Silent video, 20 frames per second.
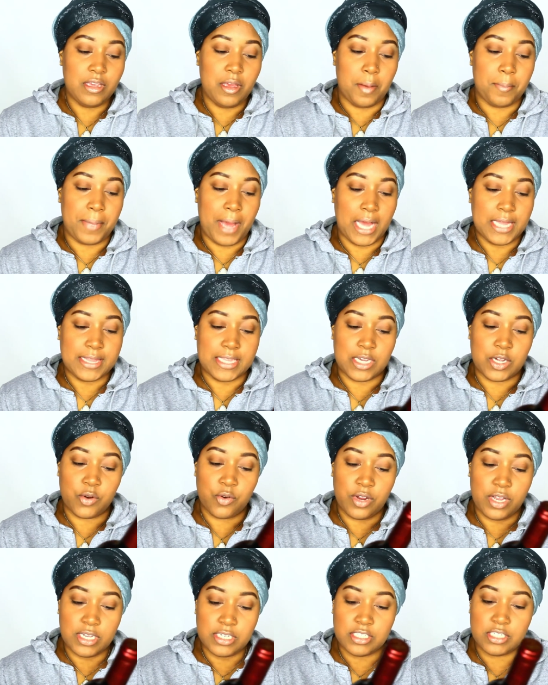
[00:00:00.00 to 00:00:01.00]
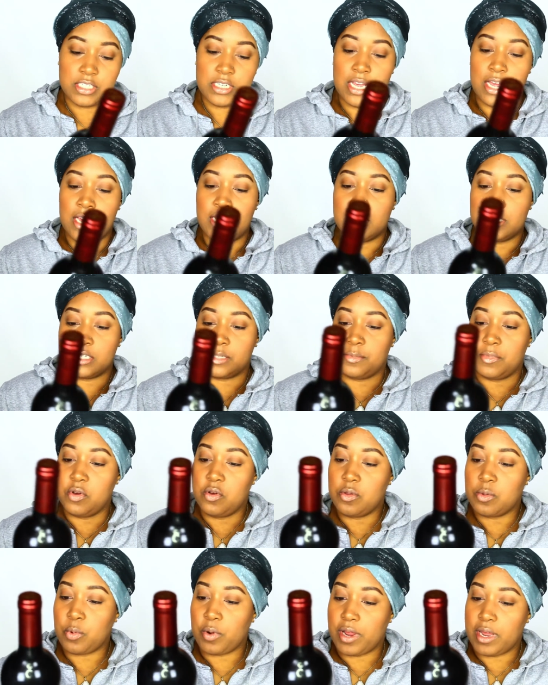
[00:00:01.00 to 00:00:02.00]
Apothic Crush
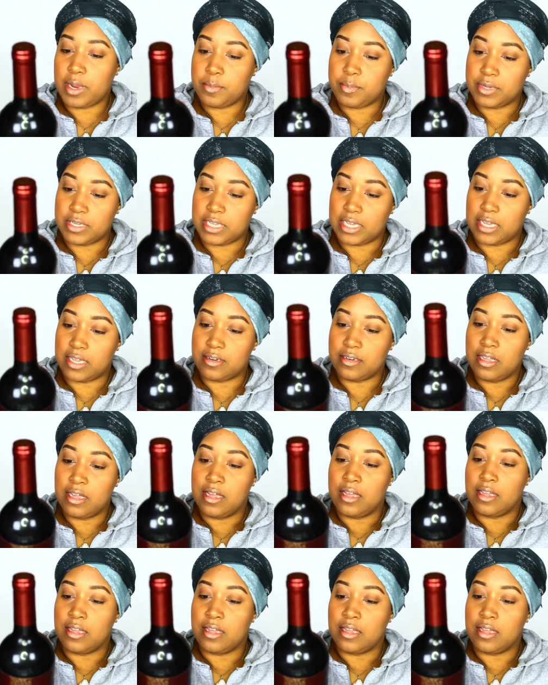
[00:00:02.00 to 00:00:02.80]
Smooth red blend.